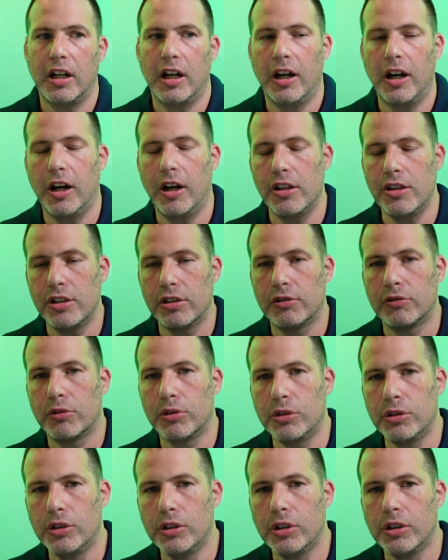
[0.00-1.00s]
Other
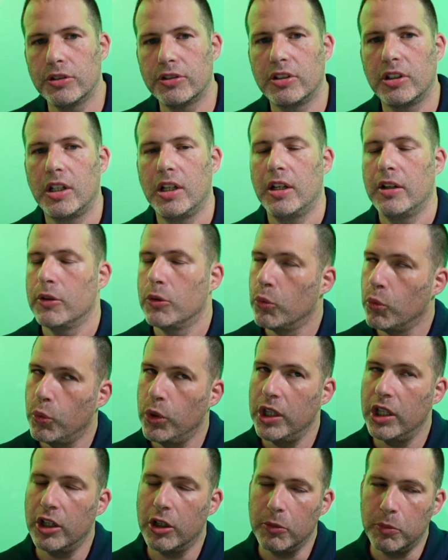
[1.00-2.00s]
rules
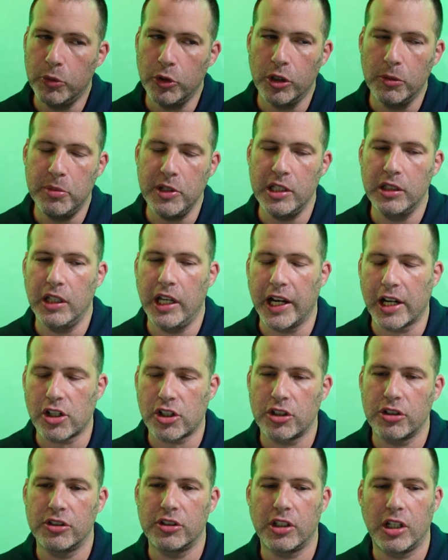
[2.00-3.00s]
will be
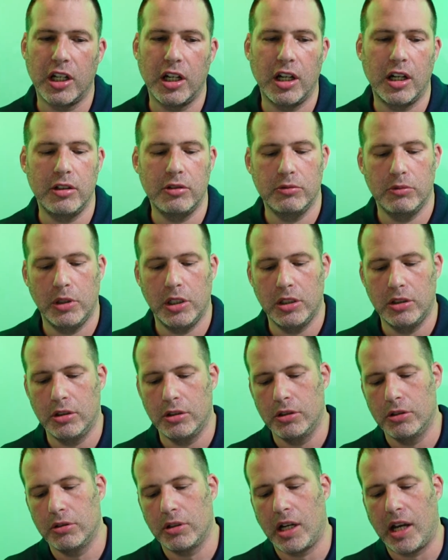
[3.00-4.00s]
lectures on. We
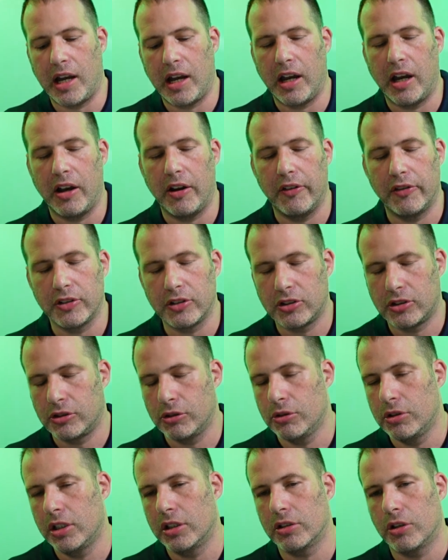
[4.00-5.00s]
do have a
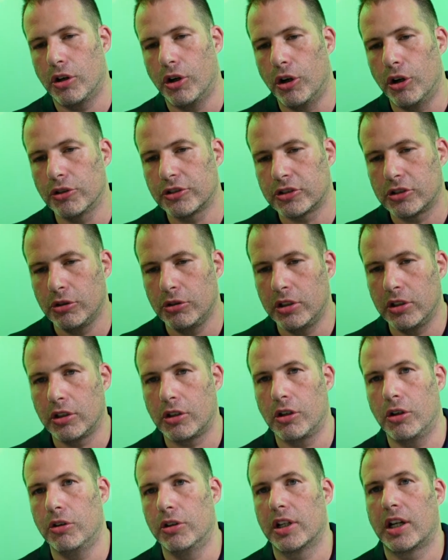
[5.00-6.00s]
whole student
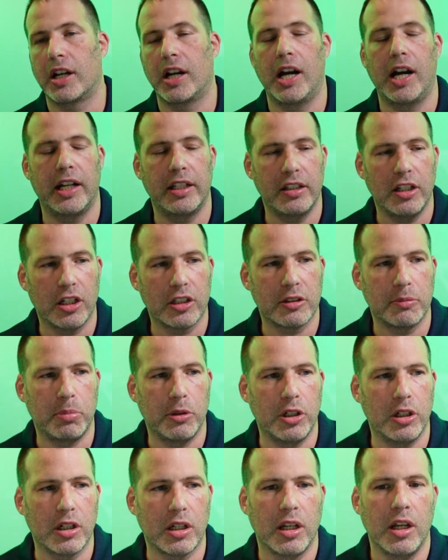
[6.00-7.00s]
code of conduct
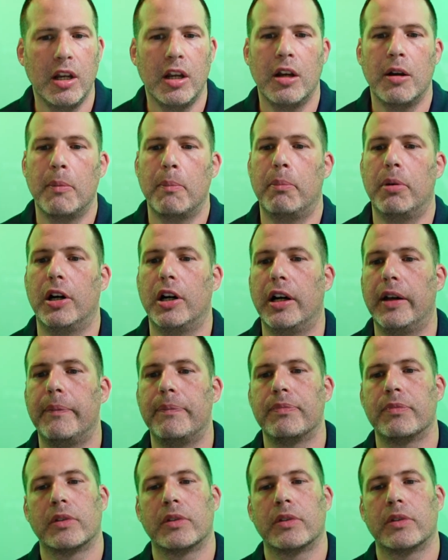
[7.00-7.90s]
book, but